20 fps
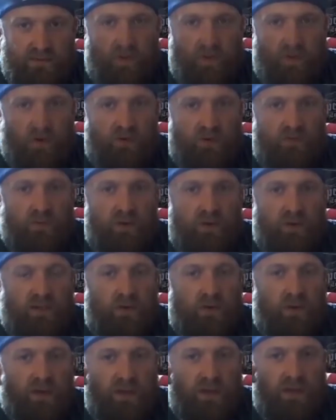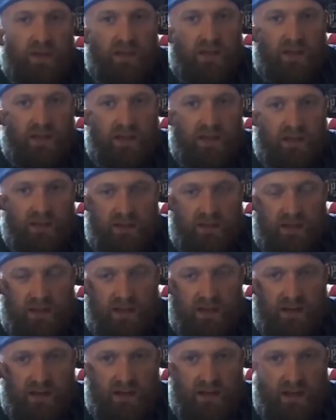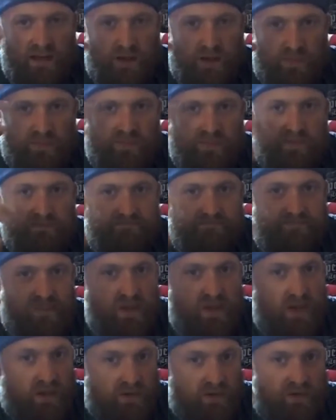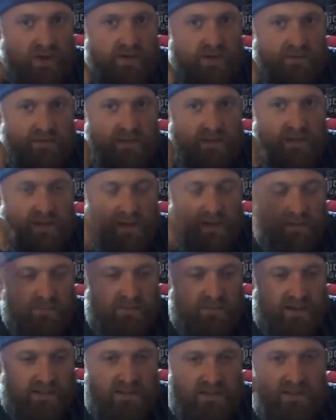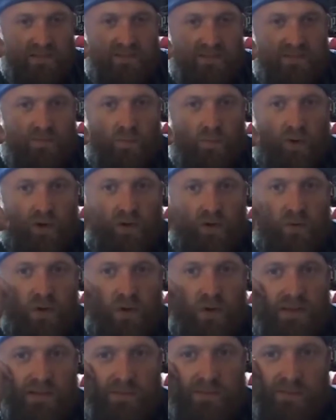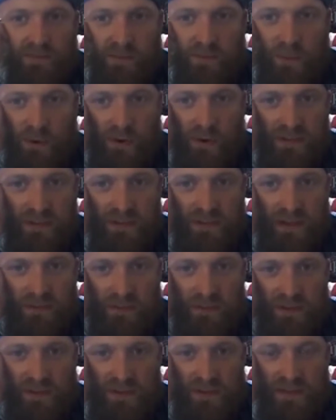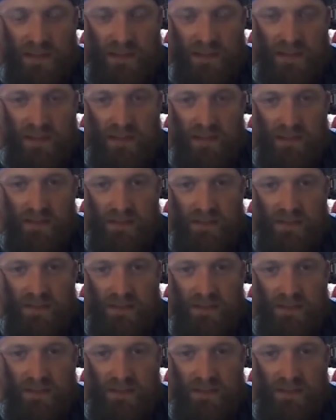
works really quickly, and it helps the other vaccines work quickly before stuff really sets in. So,